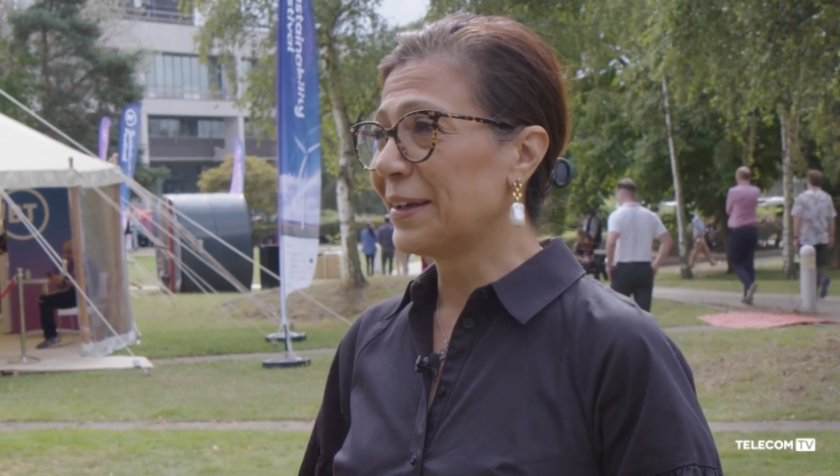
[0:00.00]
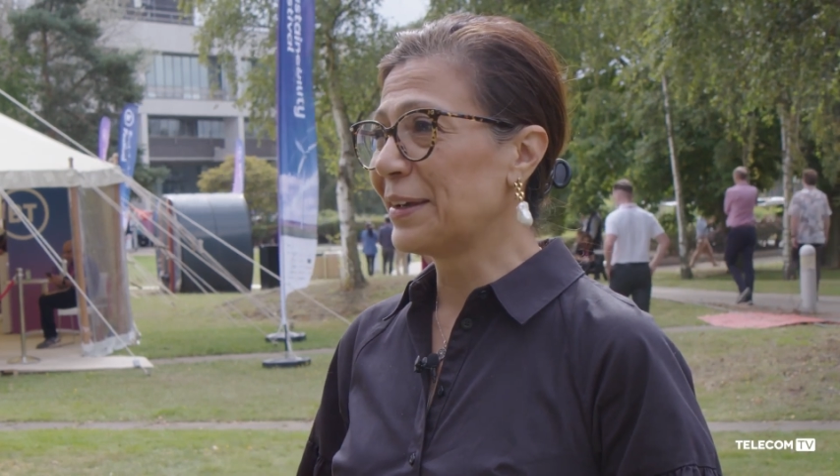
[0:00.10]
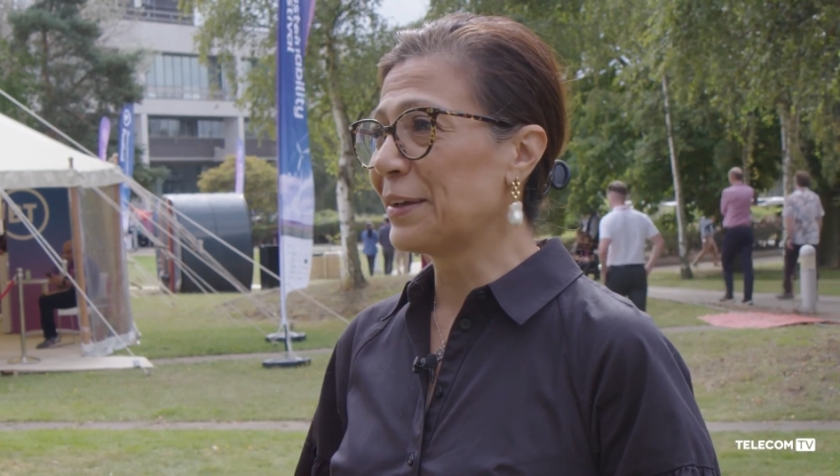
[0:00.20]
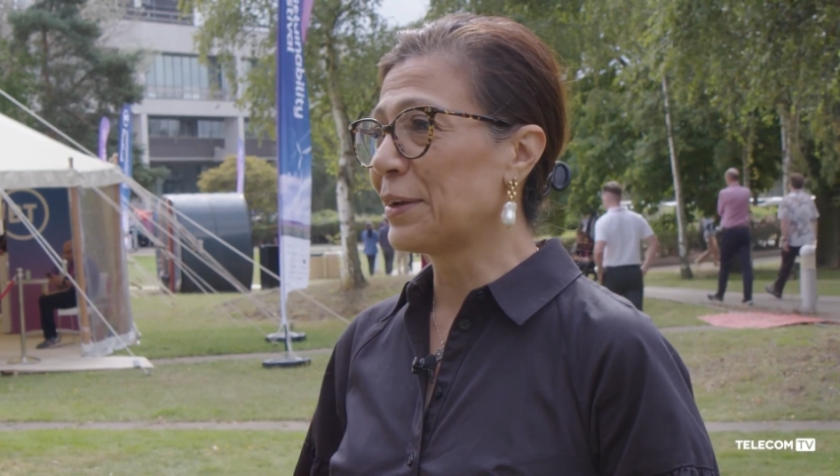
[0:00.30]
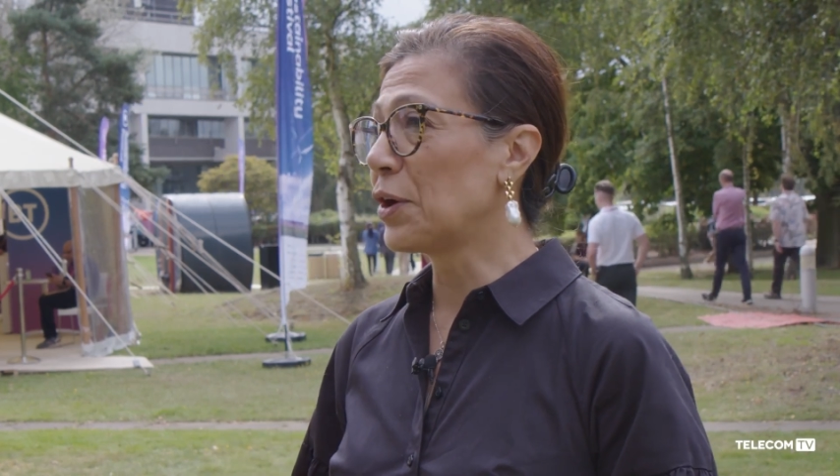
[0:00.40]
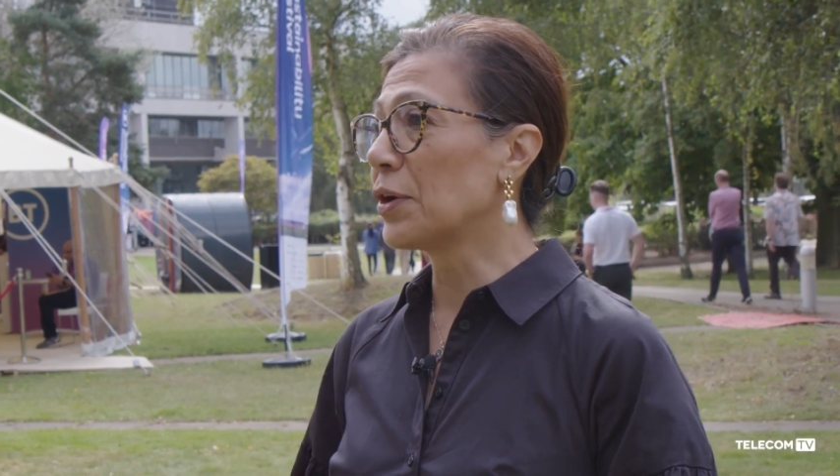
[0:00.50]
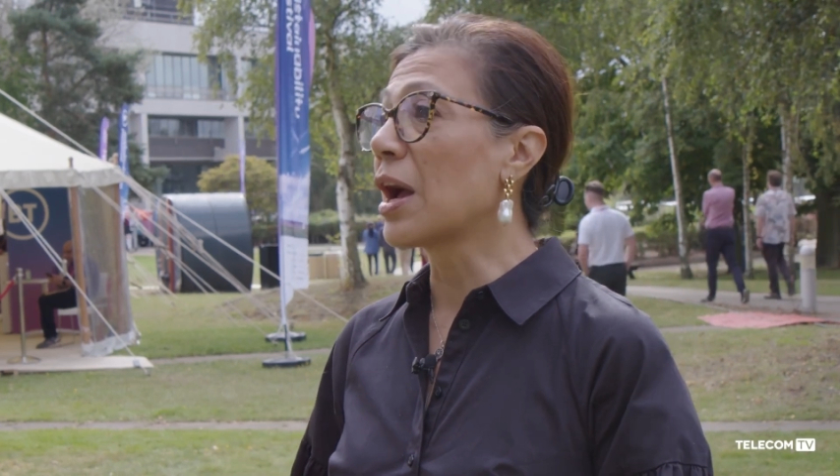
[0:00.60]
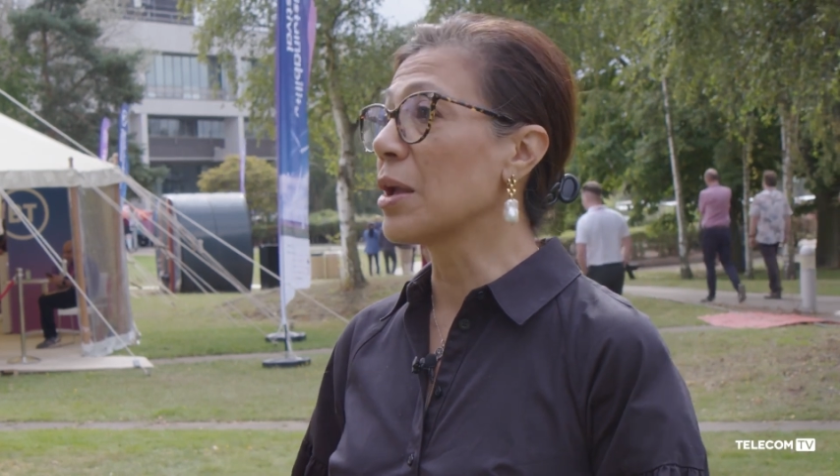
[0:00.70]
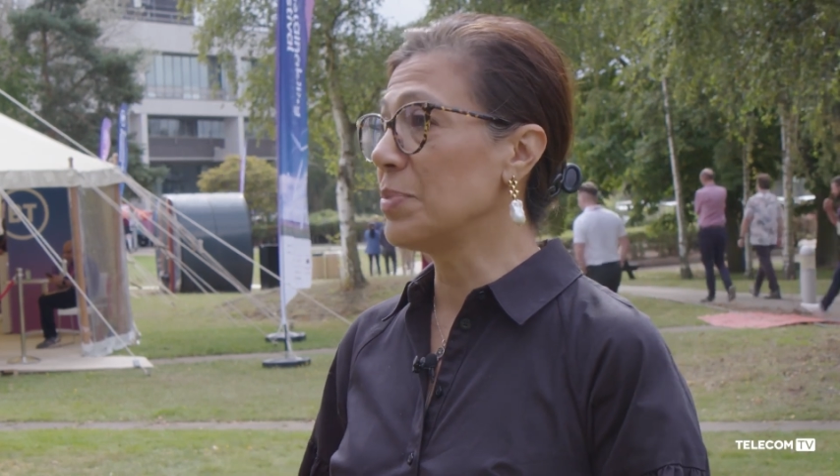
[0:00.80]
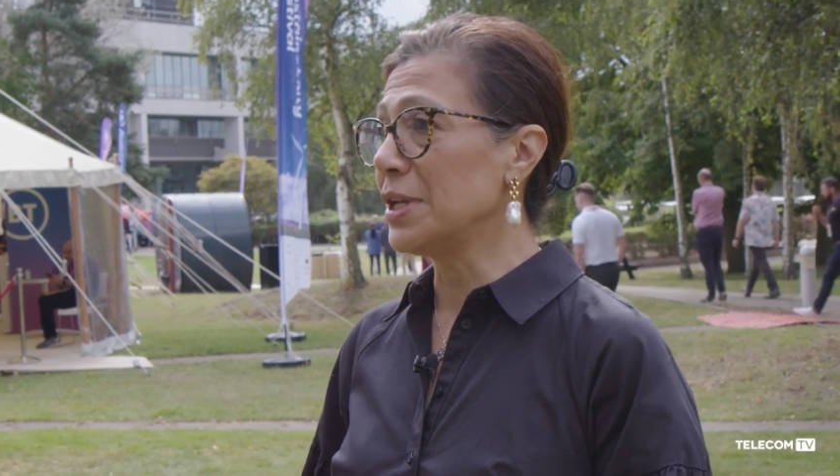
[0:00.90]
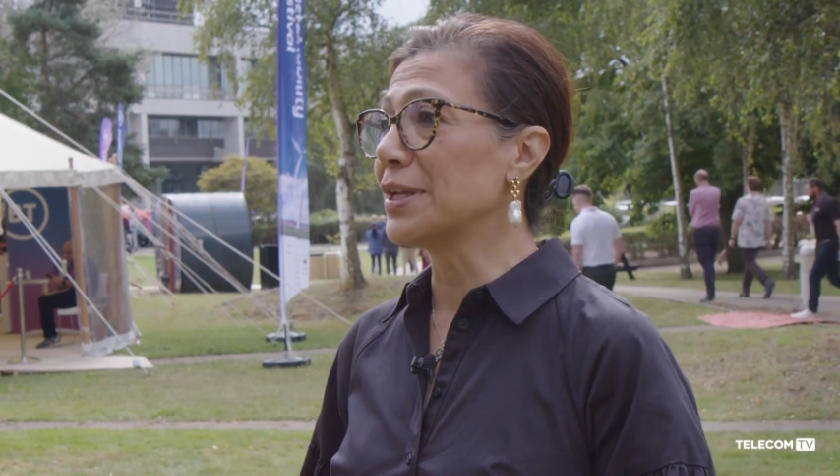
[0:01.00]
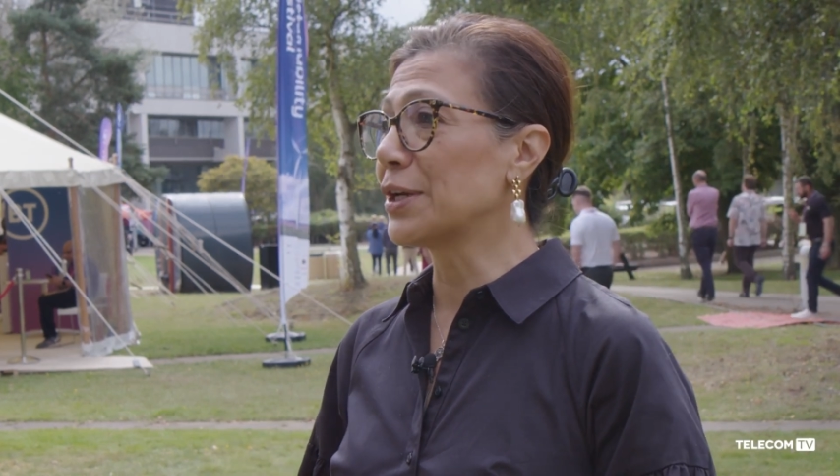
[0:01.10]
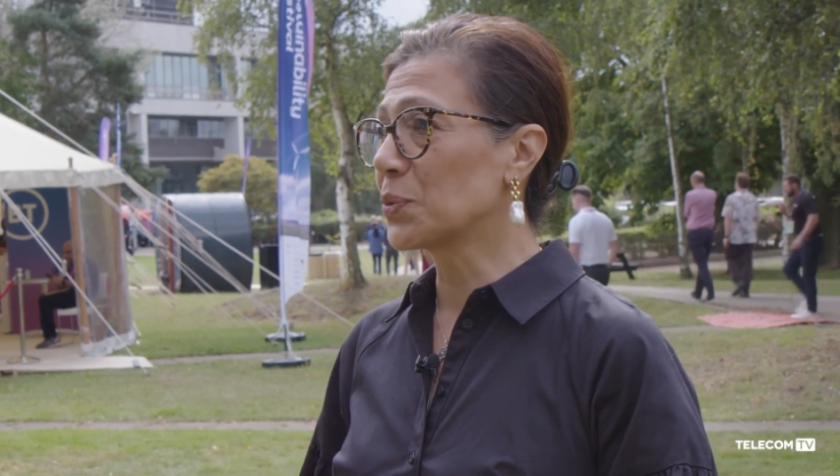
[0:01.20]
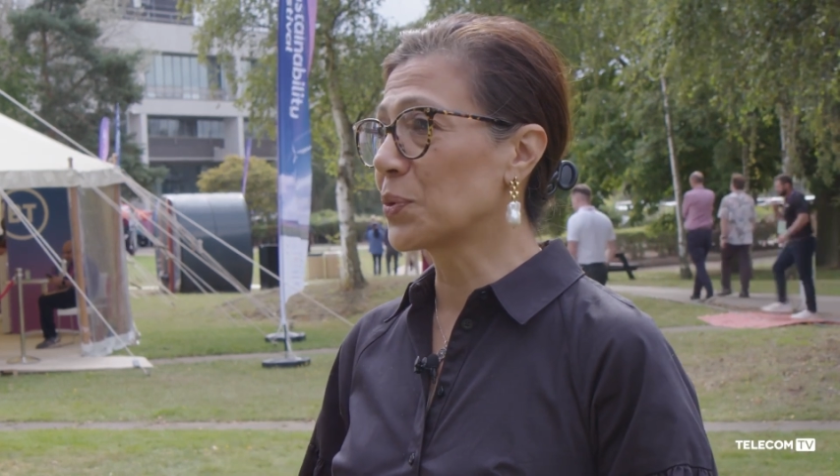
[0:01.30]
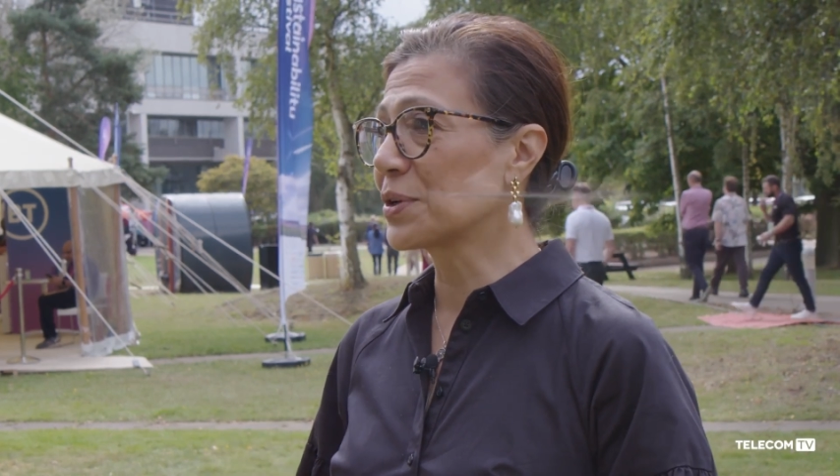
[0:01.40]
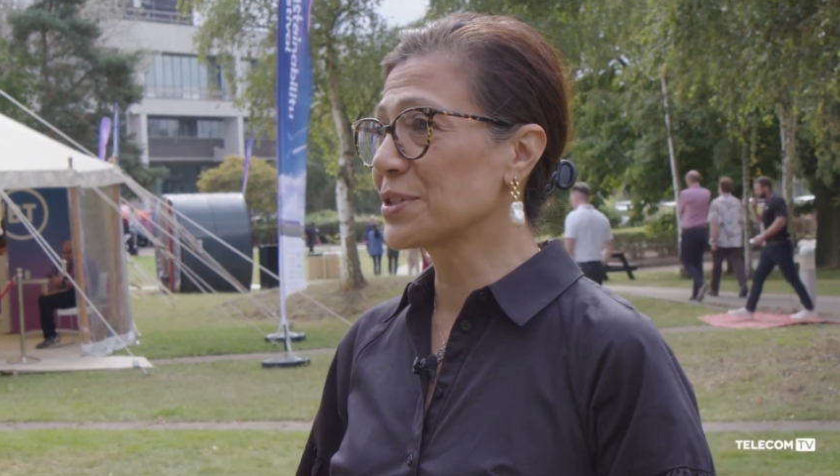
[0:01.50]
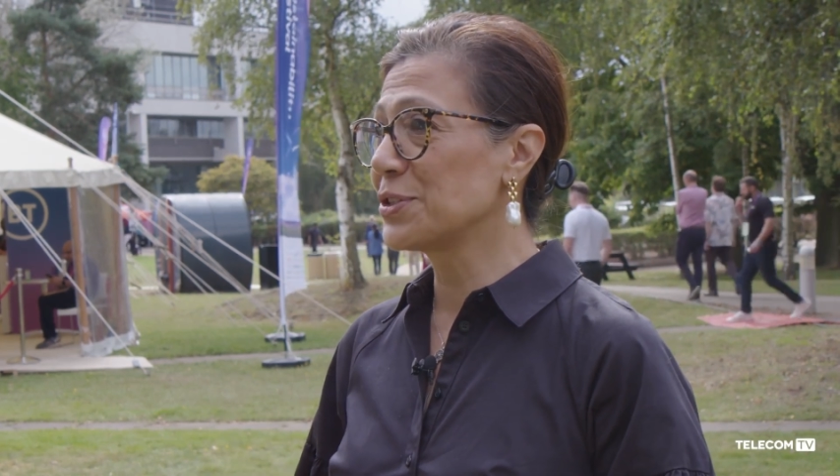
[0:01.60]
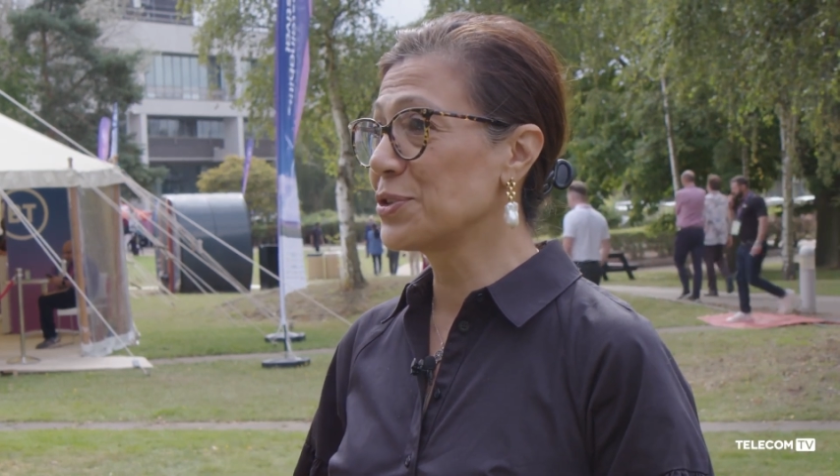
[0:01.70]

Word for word: uh, on IP networks.